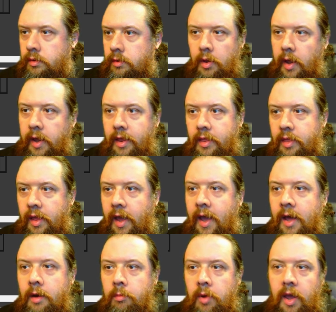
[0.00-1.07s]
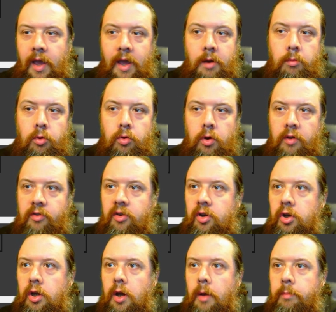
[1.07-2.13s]
Like, the Animal Crossing
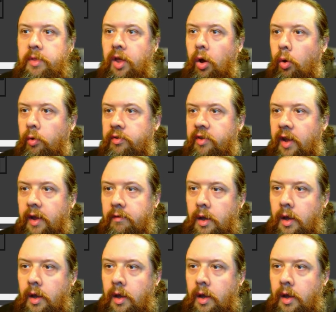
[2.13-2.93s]
took up the whole save,